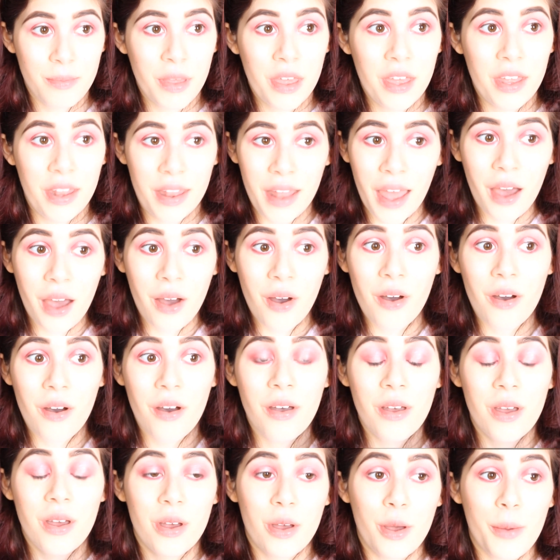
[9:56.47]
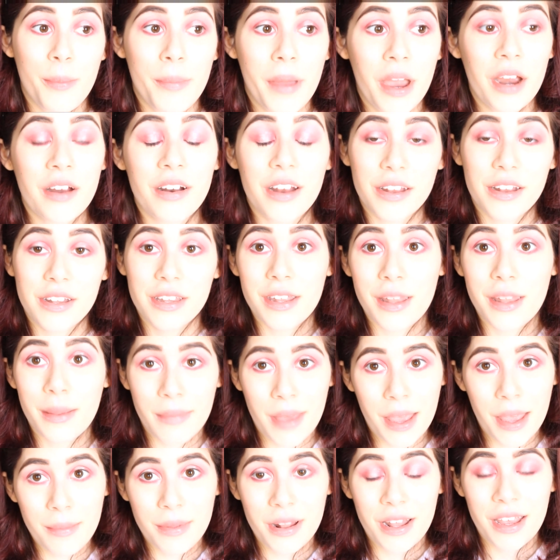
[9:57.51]
But now, compare it to the
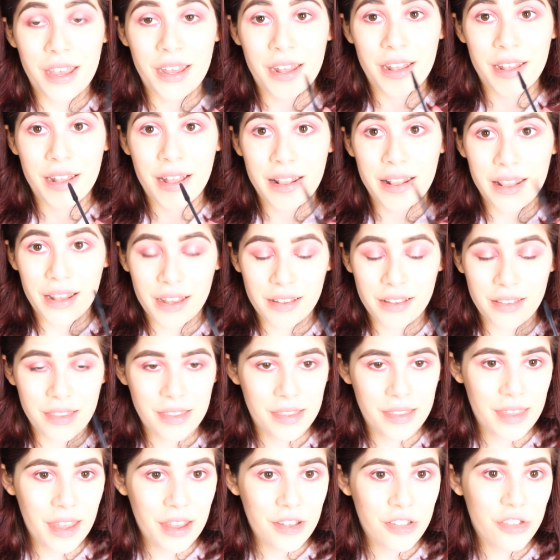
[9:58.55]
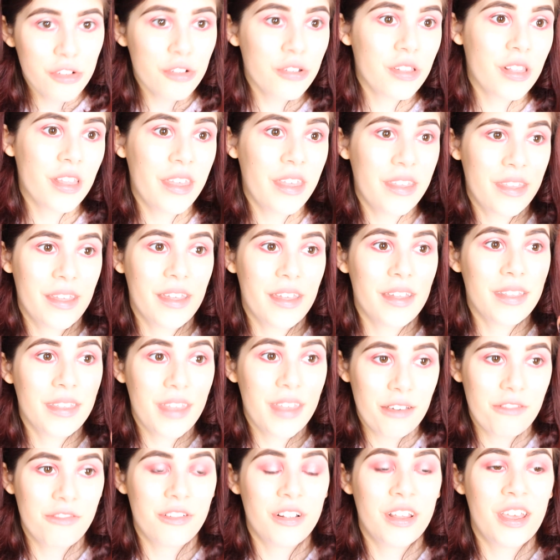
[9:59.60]
Maybelline Lash Sensational, this
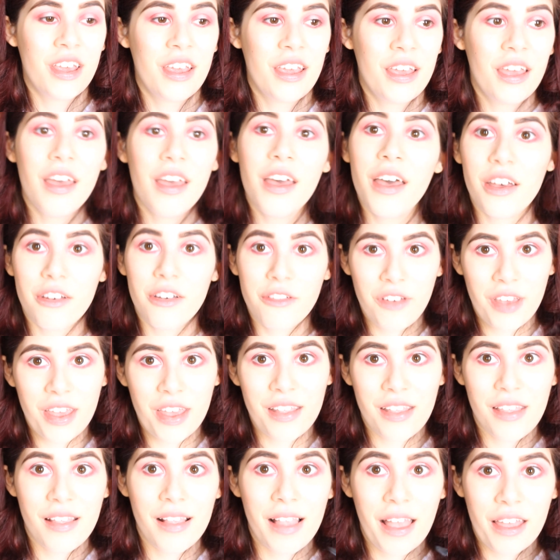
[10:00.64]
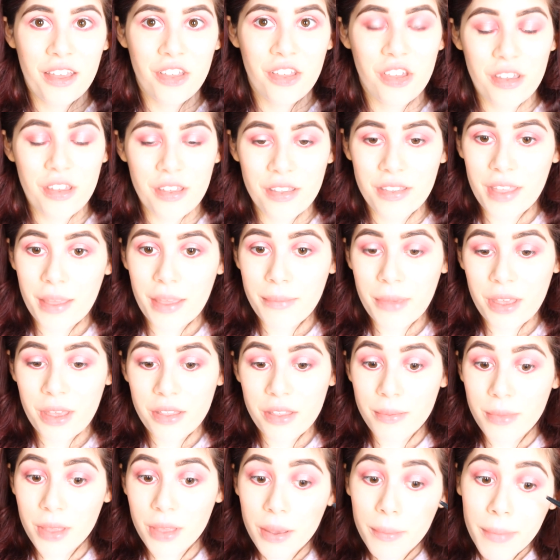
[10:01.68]
definitely thickens the lashes and makes
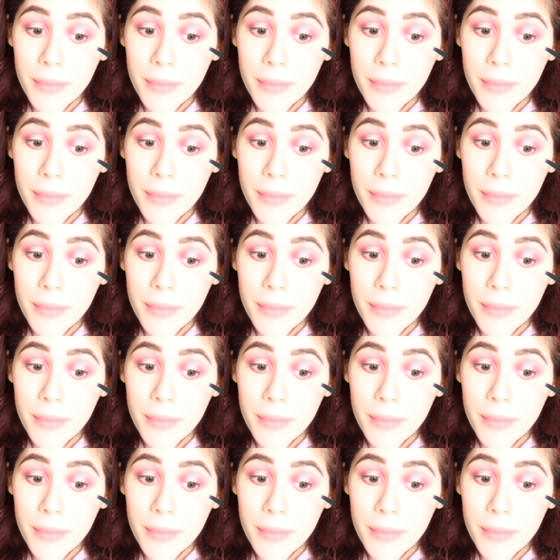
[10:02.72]
them look